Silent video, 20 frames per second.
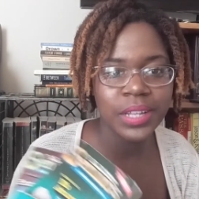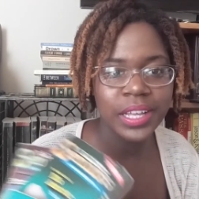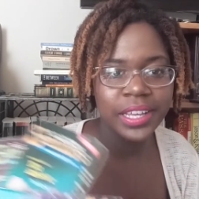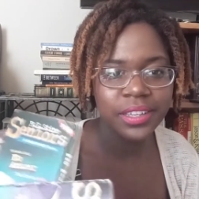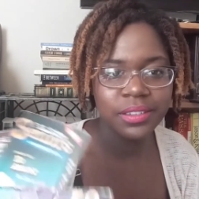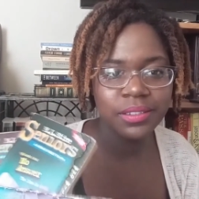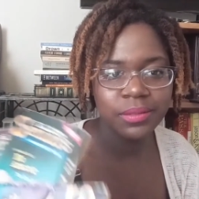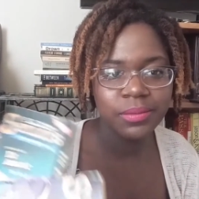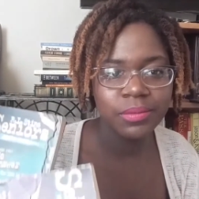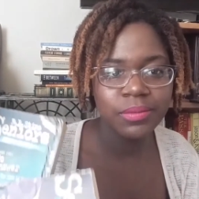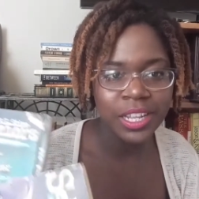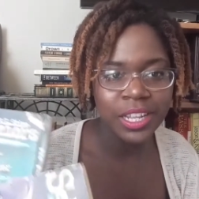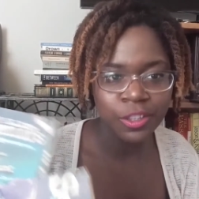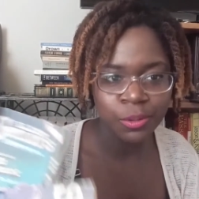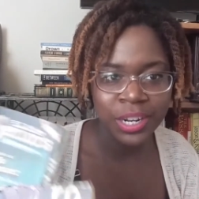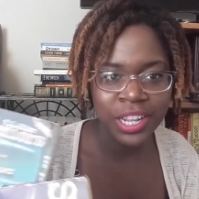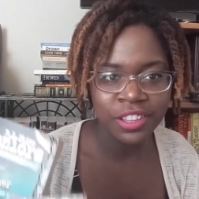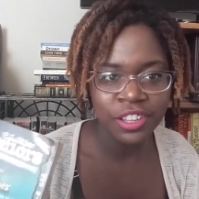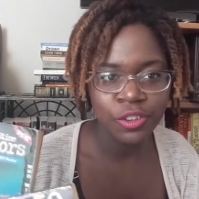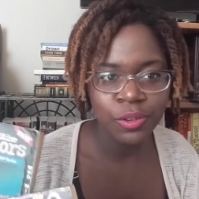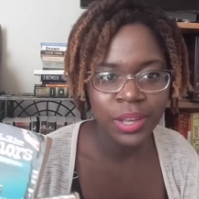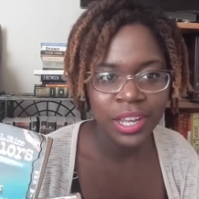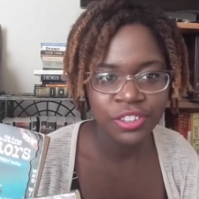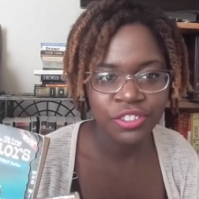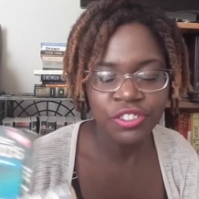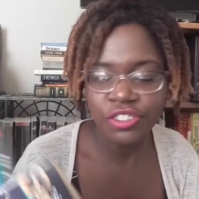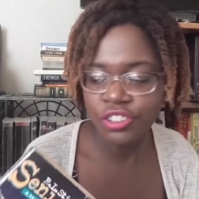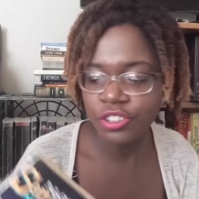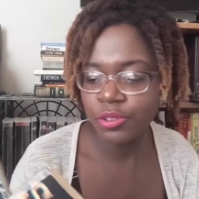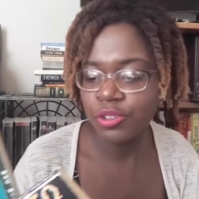Like, that's what I think you
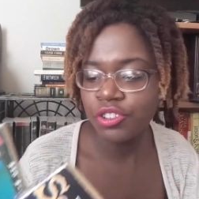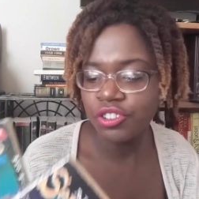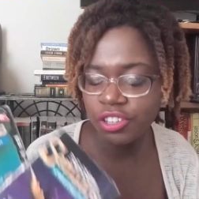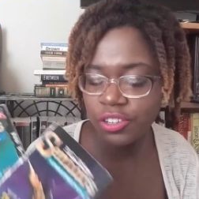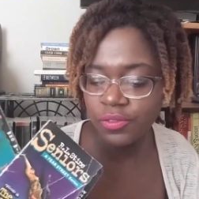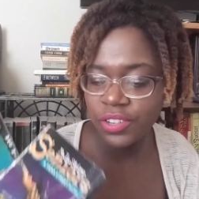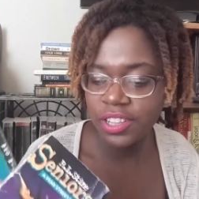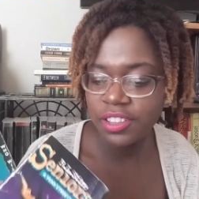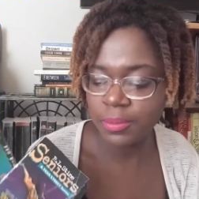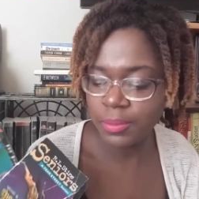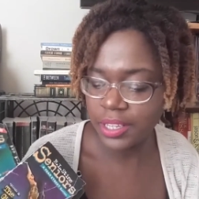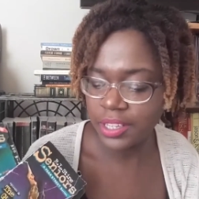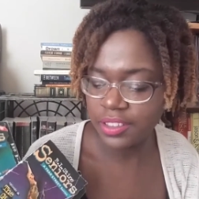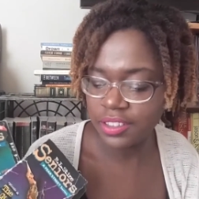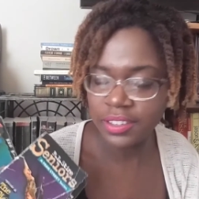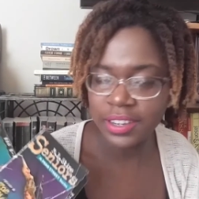guys should do. You should convince me